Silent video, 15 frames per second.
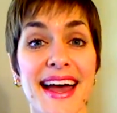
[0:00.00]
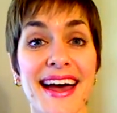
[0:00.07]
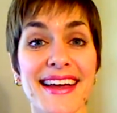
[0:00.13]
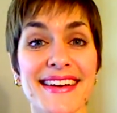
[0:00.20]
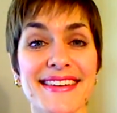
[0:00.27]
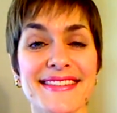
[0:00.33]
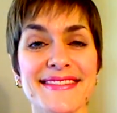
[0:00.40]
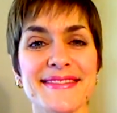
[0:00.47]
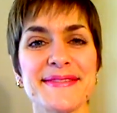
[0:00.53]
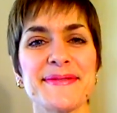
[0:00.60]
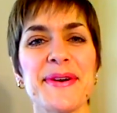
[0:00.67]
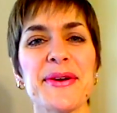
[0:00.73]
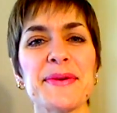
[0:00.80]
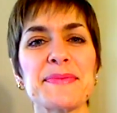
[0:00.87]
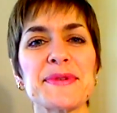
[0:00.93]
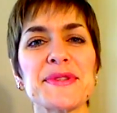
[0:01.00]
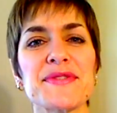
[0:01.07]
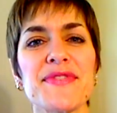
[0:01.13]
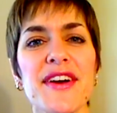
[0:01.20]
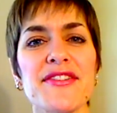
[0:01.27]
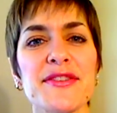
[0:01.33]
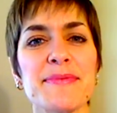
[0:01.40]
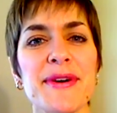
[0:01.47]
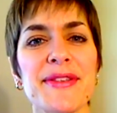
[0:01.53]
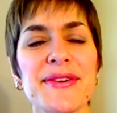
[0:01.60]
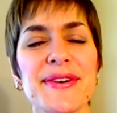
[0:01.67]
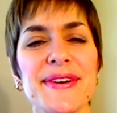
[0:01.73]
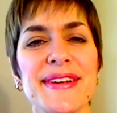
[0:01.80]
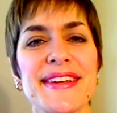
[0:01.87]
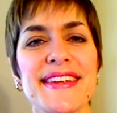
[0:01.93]
Hi, welcome to Surviving
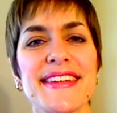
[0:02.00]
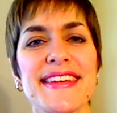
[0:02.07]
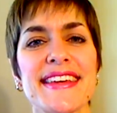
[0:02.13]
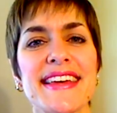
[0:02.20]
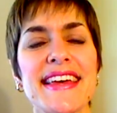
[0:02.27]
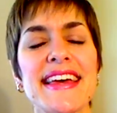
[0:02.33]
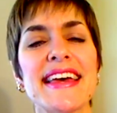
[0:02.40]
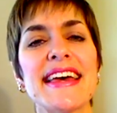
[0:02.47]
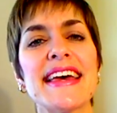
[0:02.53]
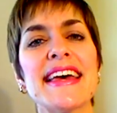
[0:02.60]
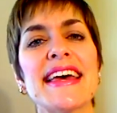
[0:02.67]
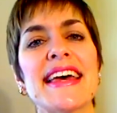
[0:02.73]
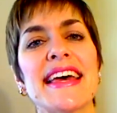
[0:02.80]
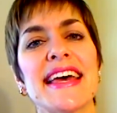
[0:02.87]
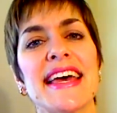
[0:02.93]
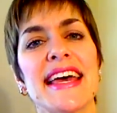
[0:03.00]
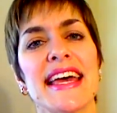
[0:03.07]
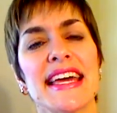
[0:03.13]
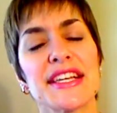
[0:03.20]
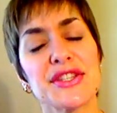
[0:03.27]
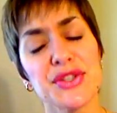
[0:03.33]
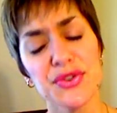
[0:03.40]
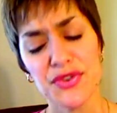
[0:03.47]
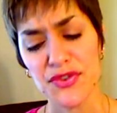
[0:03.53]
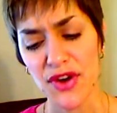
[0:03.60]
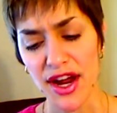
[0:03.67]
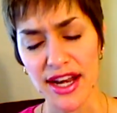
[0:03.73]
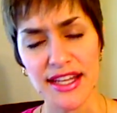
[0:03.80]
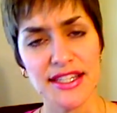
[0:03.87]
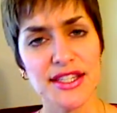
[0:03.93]
Motherhood. Hey, 2
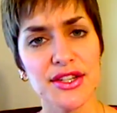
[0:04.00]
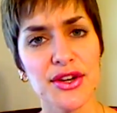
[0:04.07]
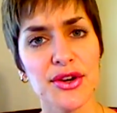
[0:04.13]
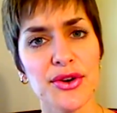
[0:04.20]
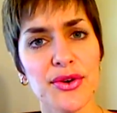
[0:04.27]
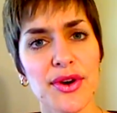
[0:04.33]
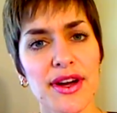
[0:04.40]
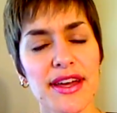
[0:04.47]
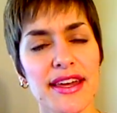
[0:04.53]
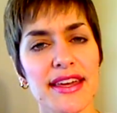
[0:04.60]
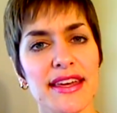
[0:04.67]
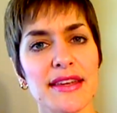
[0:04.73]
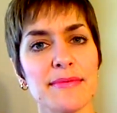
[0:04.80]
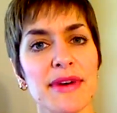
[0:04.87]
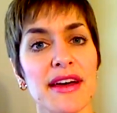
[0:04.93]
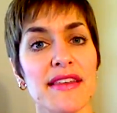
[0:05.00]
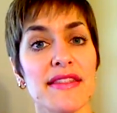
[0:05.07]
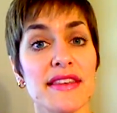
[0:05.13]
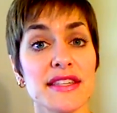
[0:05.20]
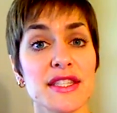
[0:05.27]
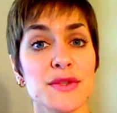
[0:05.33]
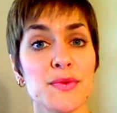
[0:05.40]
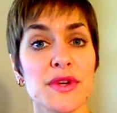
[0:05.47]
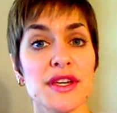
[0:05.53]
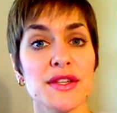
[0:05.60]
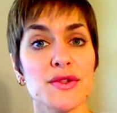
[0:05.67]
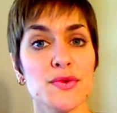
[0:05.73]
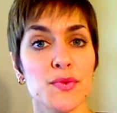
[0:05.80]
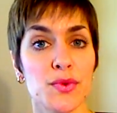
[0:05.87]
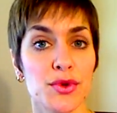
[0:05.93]
Fridays ago in my This
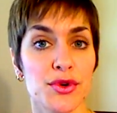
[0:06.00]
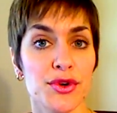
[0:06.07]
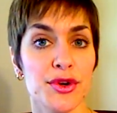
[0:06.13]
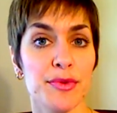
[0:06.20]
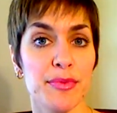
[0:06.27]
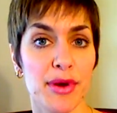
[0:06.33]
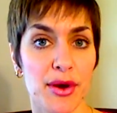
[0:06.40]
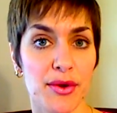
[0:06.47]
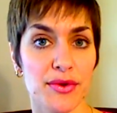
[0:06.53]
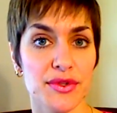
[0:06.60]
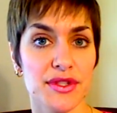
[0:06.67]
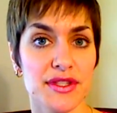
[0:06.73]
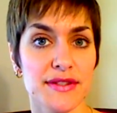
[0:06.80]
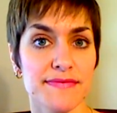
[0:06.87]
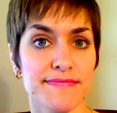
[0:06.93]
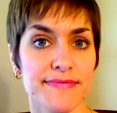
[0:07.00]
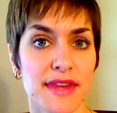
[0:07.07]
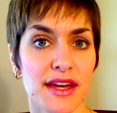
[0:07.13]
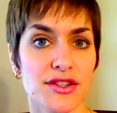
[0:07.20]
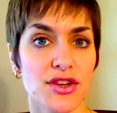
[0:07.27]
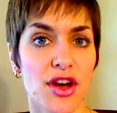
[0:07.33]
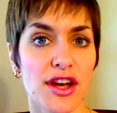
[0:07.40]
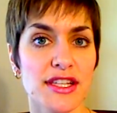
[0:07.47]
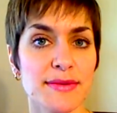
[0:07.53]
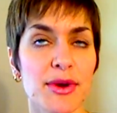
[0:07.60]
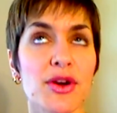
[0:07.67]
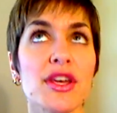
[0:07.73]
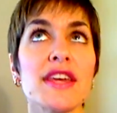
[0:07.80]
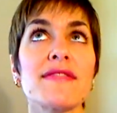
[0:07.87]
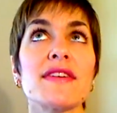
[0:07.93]
Week's Word post, I talked
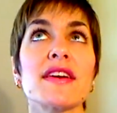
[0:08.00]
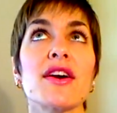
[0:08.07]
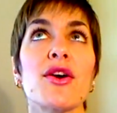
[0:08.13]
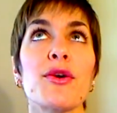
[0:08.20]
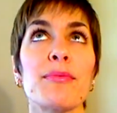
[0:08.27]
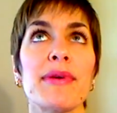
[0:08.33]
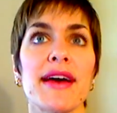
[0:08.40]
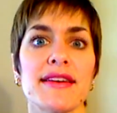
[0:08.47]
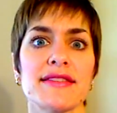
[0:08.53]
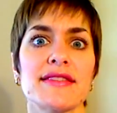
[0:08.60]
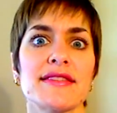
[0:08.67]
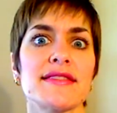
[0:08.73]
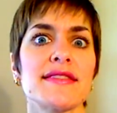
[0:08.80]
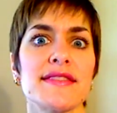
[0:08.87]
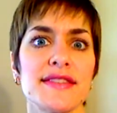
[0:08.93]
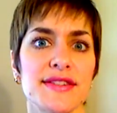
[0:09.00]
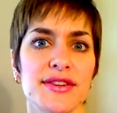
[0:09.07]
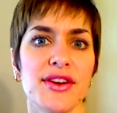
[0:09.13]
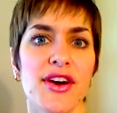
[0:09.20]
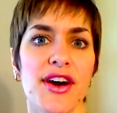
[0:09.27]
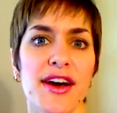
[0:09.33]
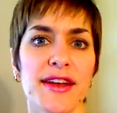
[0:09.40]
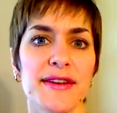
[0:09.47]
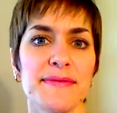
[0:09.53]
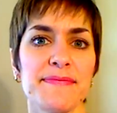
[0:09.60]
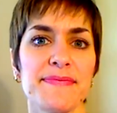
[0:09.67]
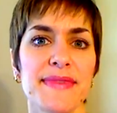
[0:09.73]
about giving our best to God.